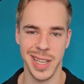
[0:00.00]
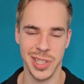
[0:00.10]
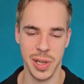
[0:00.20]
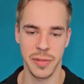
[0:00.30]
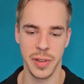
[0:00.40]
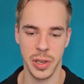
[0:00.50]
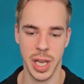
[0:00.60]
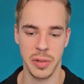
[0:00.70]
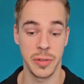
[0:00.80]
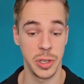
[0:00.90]
it's not filled
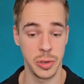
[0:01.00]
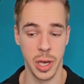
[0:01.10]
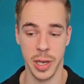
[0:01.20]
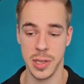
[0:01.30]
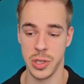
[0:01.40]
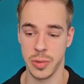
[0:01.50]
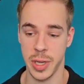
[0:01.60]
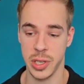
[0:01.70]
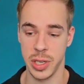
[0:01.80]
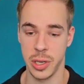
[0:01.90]
out for you guys. So I'm
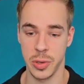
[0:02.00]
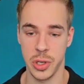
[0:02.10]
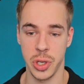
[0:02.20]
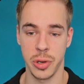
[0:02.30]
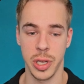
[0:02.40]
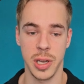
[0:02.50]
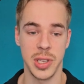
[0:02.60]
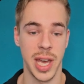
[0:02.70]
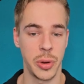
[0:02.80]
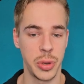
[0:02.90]
actually going to show you guys
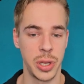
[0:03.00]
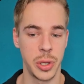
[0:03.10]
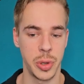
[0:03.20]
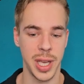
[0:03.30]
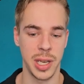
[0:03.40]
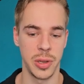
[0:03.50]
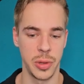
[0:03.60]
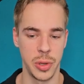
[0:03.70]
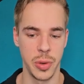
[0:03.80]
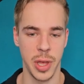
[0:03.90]
how you can
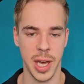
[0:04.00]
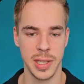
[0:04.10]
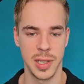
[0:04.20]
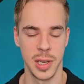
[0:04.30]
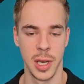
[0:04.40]
do that.